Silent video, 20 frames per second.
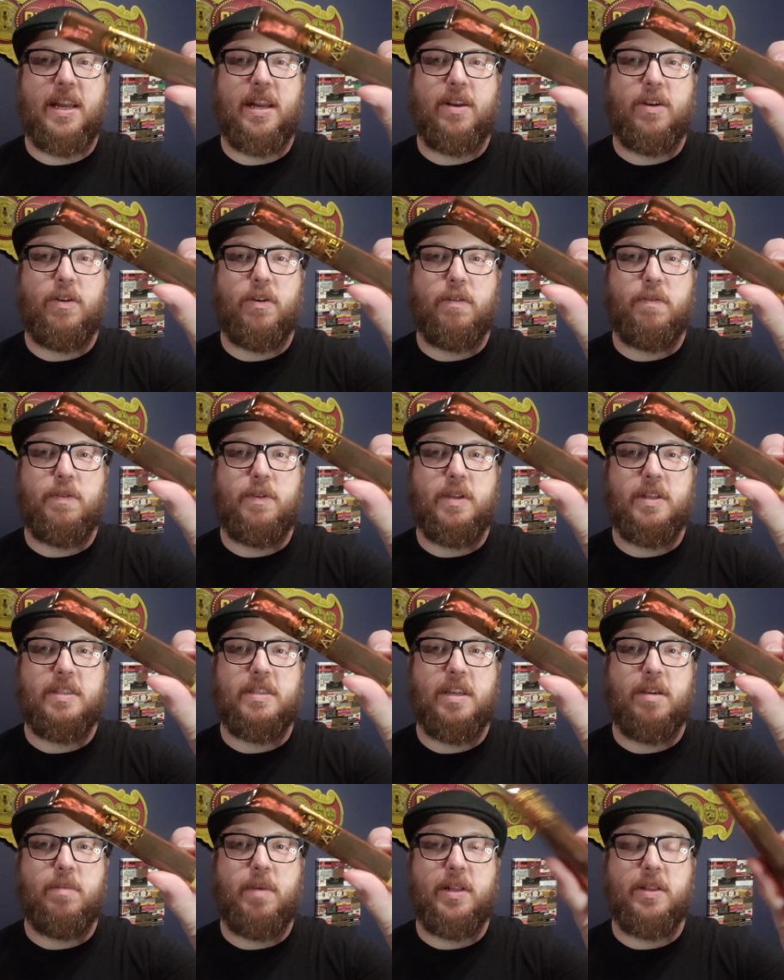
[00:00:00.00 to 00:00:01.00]
I don't know if you can
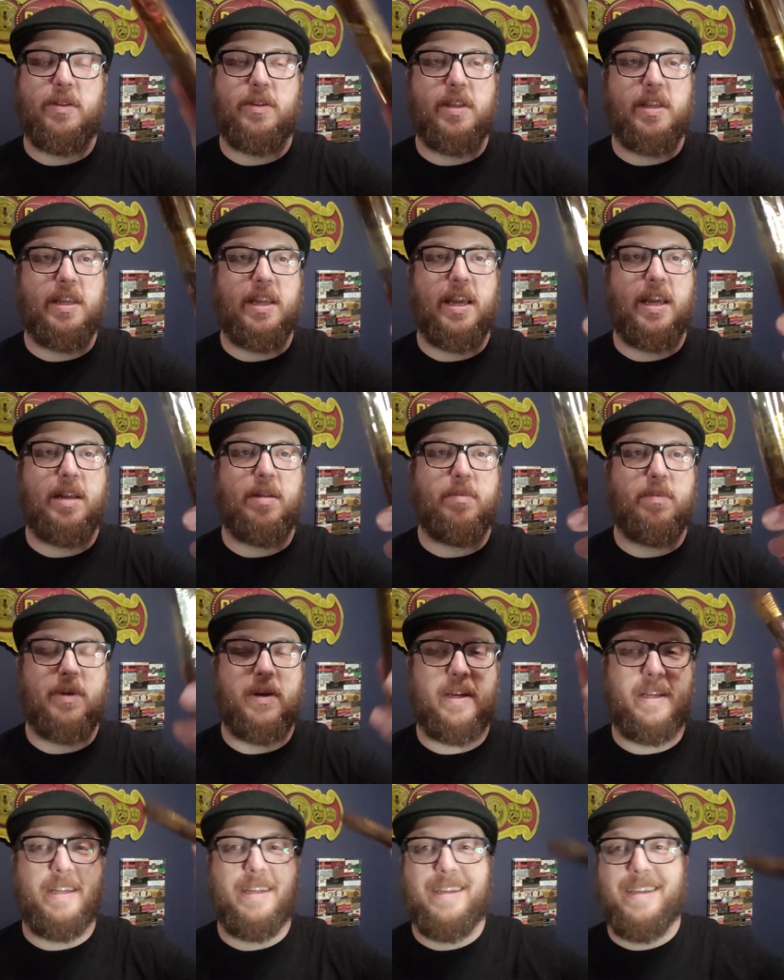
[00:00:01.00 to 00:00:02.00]
tell by looking at it,
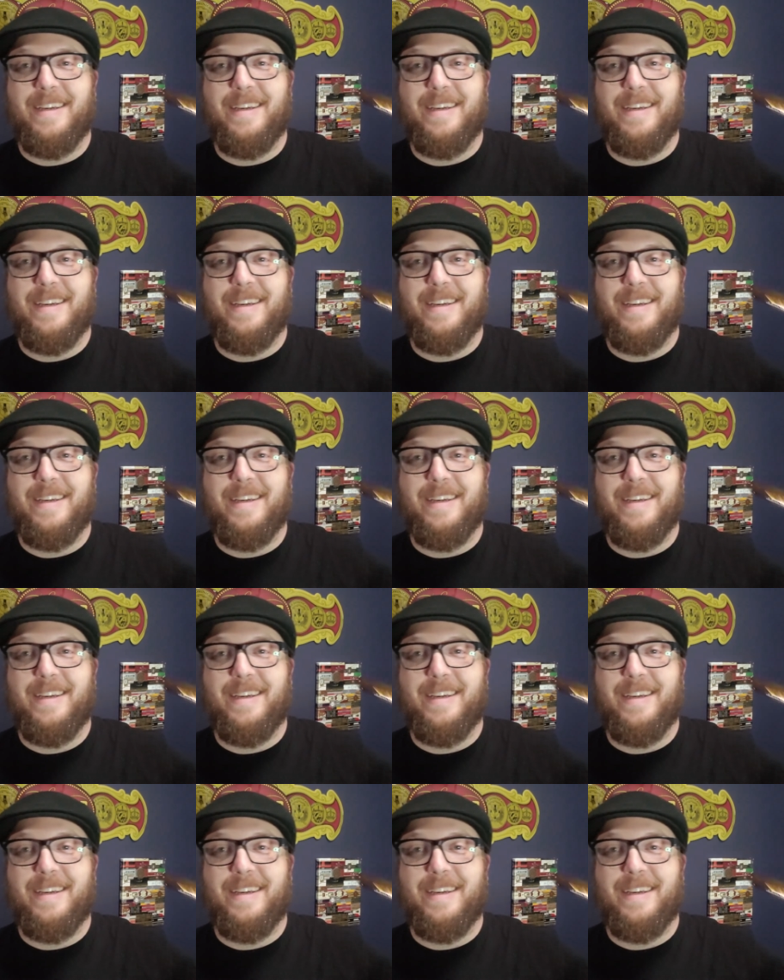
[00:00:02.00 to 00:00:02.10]
but